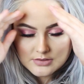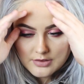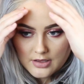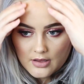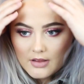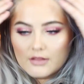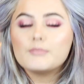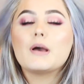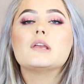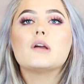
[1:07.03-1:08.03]
So
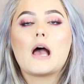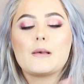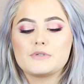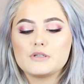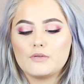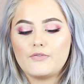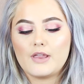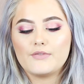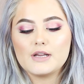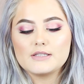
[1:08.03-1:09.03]
my absolute
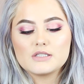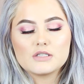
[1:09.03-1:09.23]
favorites.